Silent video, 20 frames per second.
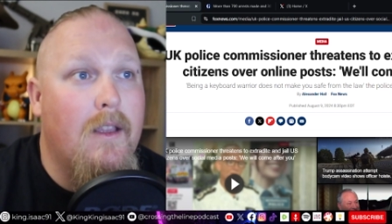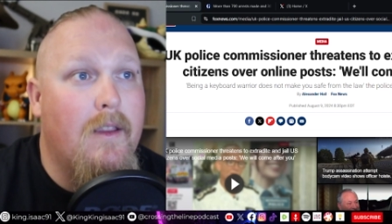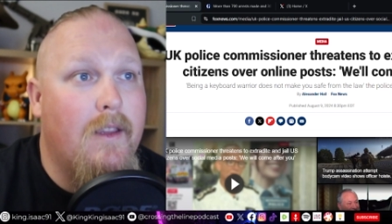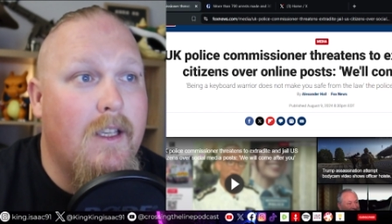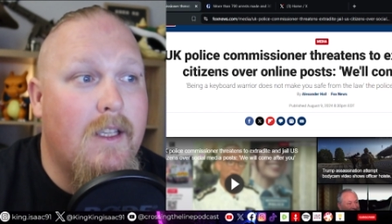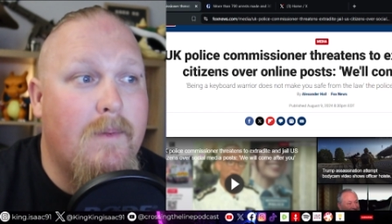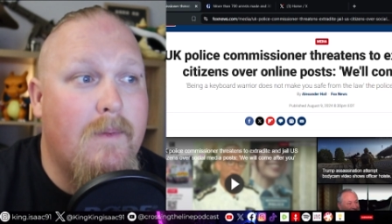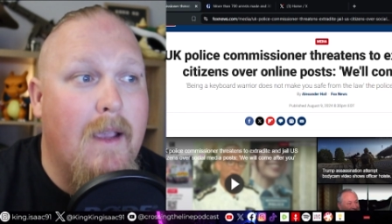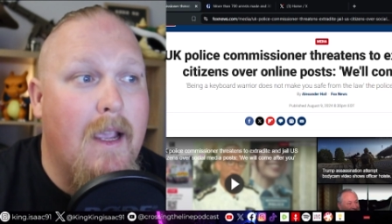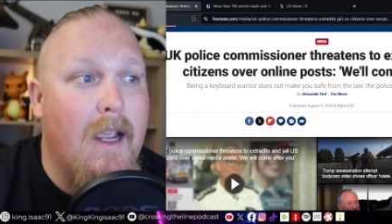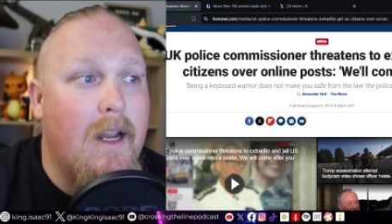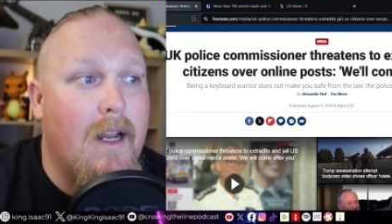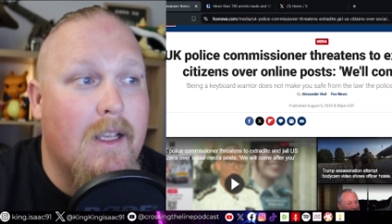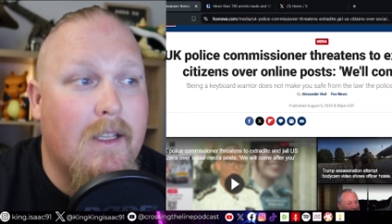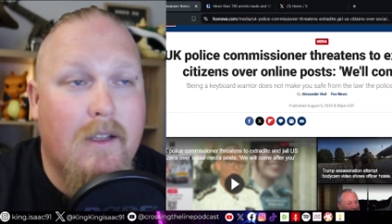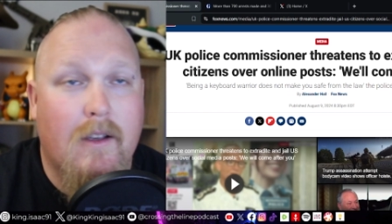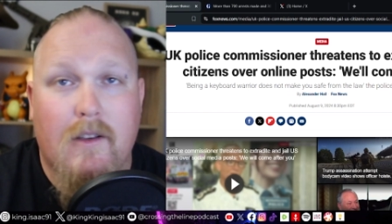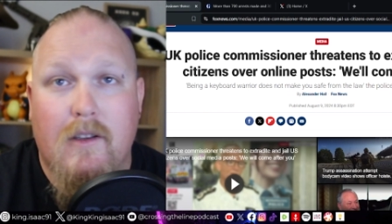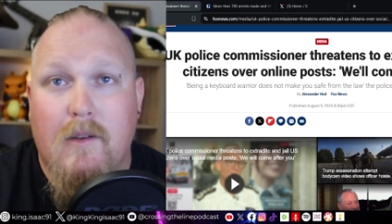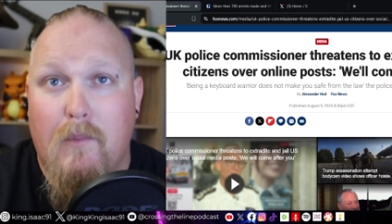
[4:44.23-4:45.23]
This man
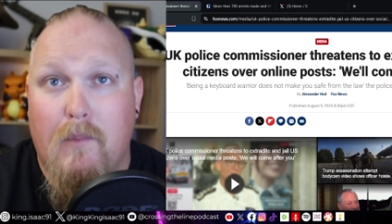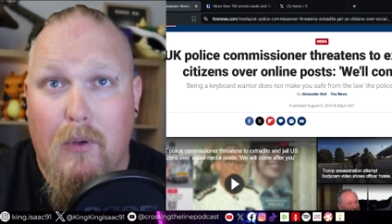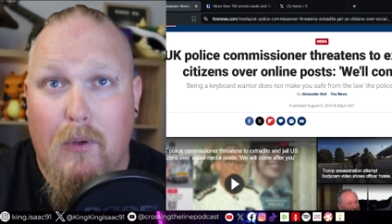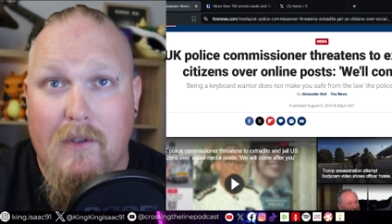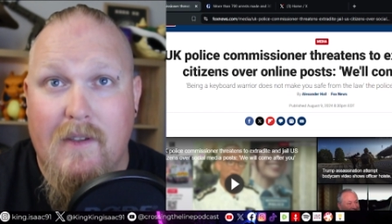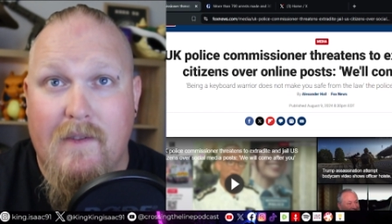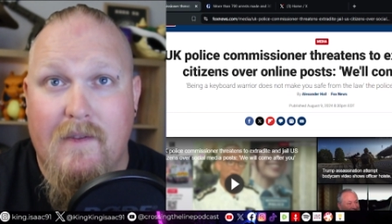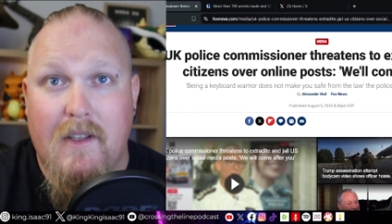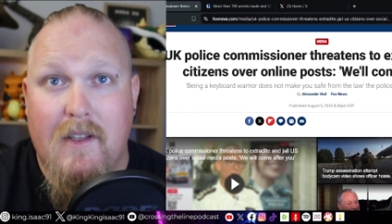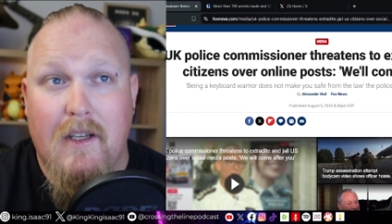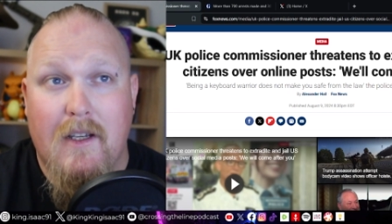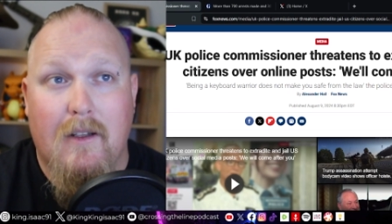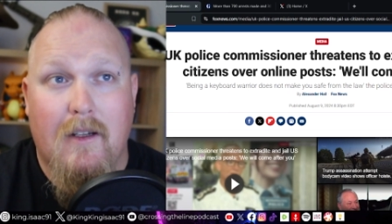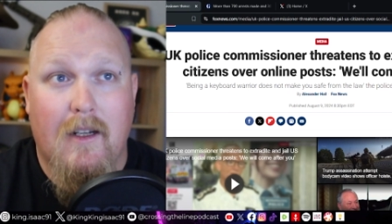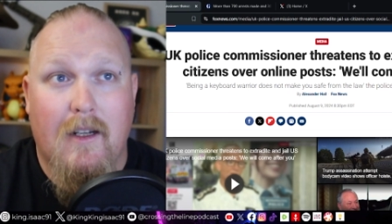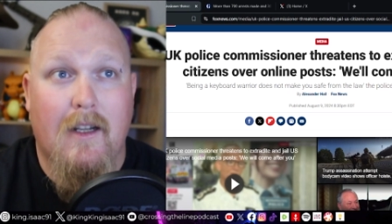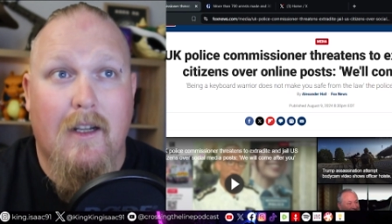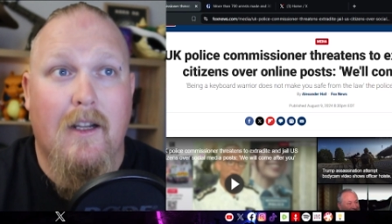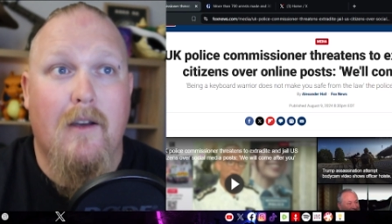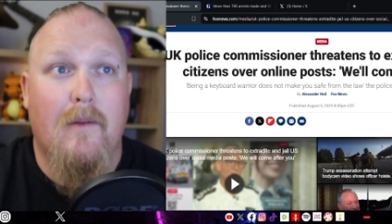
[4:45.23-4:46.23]
has got some balls of steel.
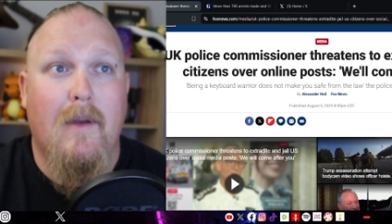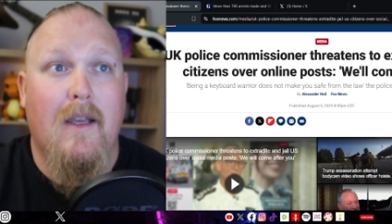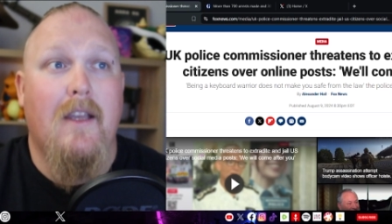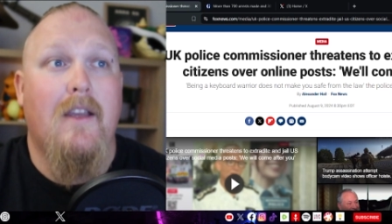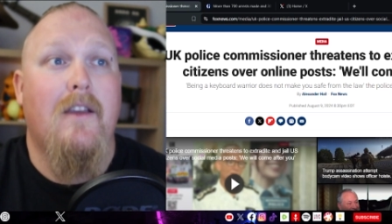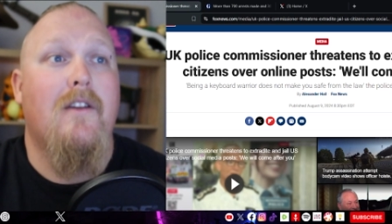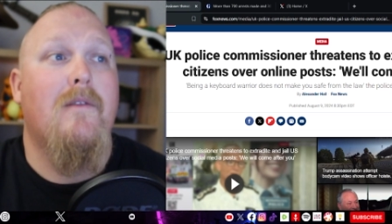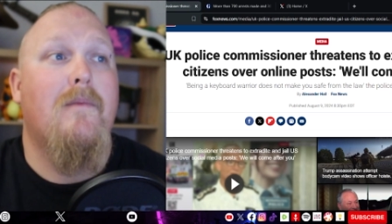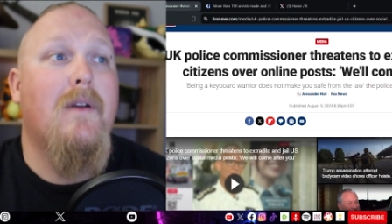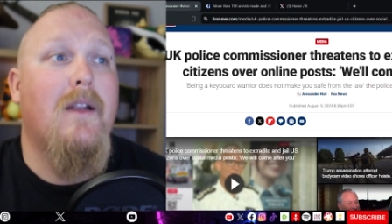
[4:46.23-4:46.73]
I don't know about you,